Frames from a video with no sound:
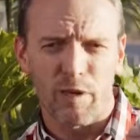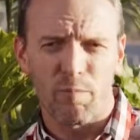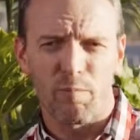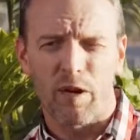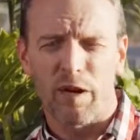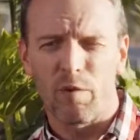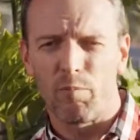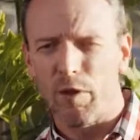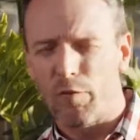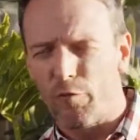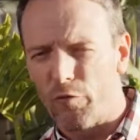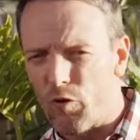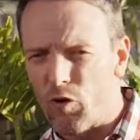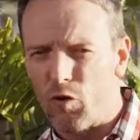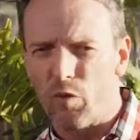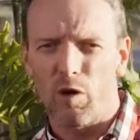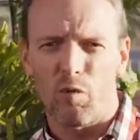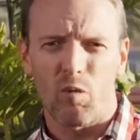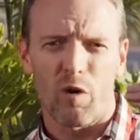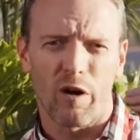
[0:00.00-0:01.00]
people and
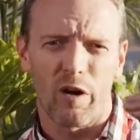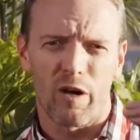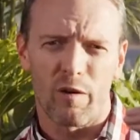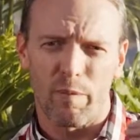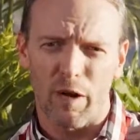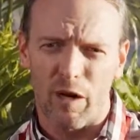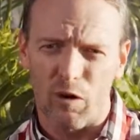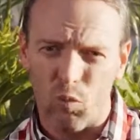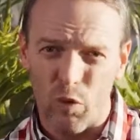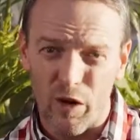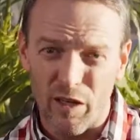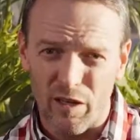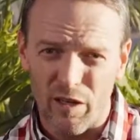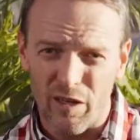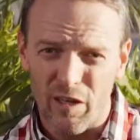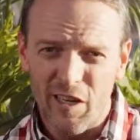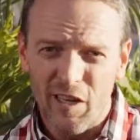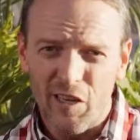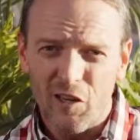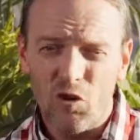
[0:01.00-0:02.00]
before we worry about
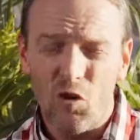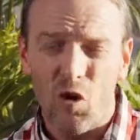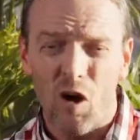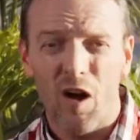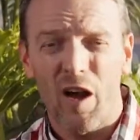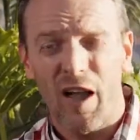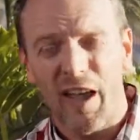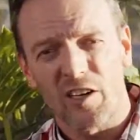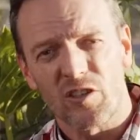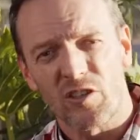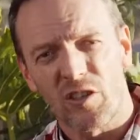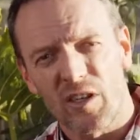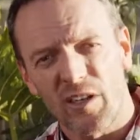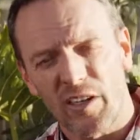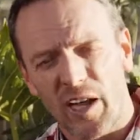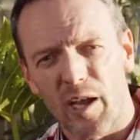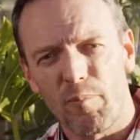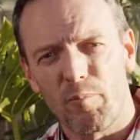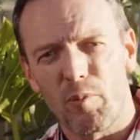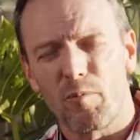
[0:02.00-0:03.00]
whether you are actually
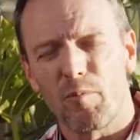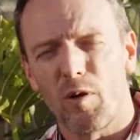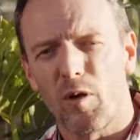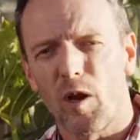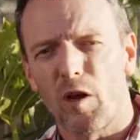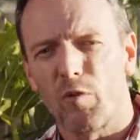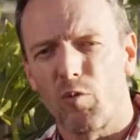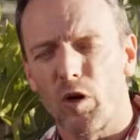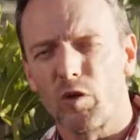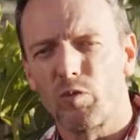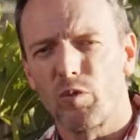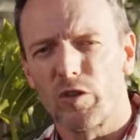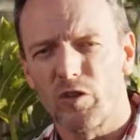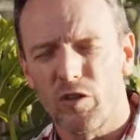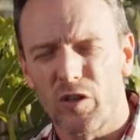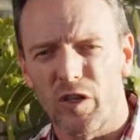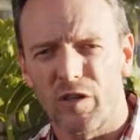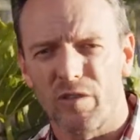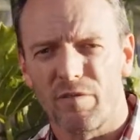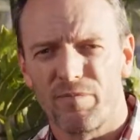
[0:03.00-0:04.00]
capable of what we're
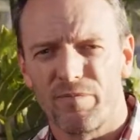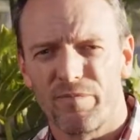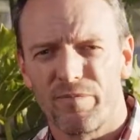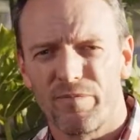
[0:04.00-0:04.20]
doing.